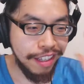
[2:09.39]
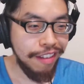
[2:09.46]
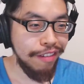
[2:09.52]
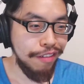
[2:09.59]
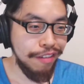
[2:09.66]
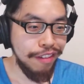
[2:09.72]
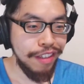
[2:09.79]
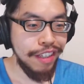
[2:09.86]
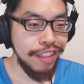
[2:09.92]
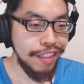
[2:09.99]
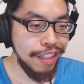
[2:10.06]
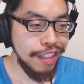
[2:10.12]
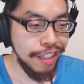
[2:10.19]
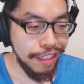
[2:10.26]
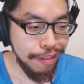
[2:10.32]
Well,
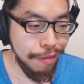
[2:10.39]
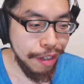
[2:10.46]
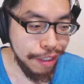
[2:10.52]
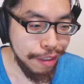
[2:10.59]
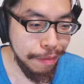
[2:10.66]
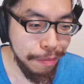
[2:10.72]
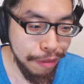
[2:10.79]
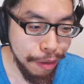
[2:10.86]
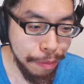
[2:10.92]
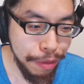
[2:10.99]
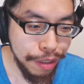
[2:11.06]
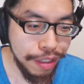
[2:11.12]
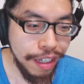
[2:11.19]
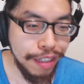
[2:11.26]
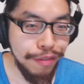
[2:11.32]
let's watch some more.
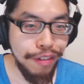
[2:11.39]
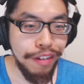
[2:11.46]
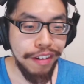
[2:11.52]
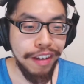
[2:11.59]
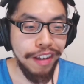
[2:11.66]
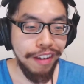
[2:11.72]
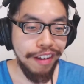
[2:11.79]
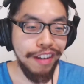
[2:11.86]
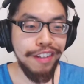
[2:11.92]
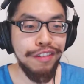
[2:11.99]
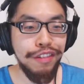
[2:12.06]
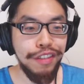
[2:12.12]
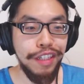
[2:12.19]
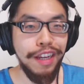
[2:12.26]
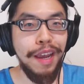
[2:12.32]
But that's very
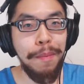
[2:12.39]
interesting.